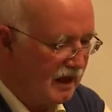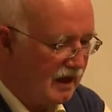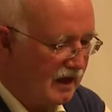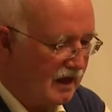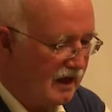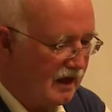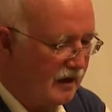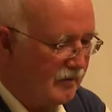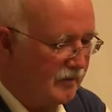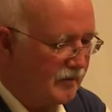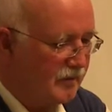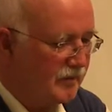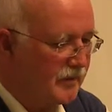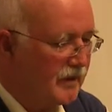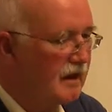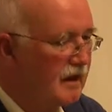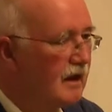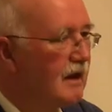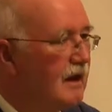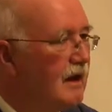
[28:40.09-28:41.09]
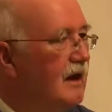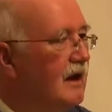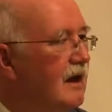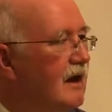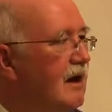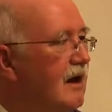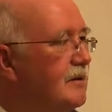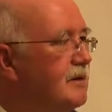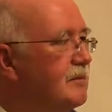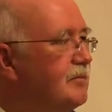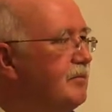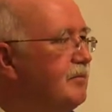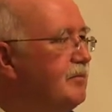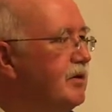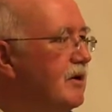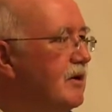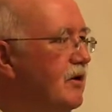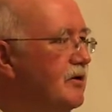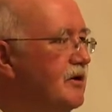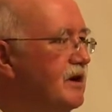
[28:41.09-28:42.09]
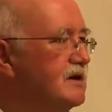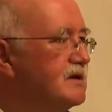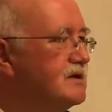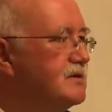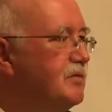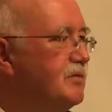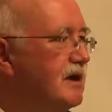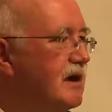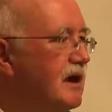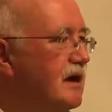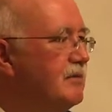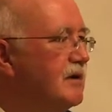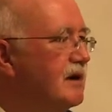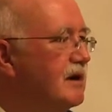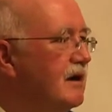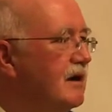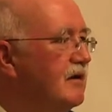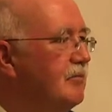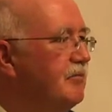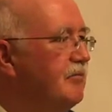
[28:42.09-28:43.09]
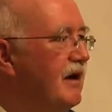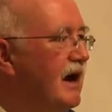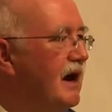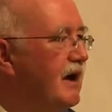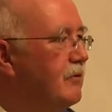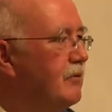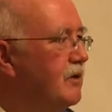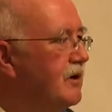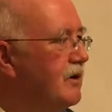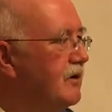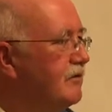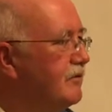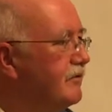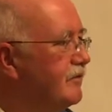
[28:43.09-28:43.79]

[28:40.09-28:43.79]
Um, I mean, Polonius became a kind of byword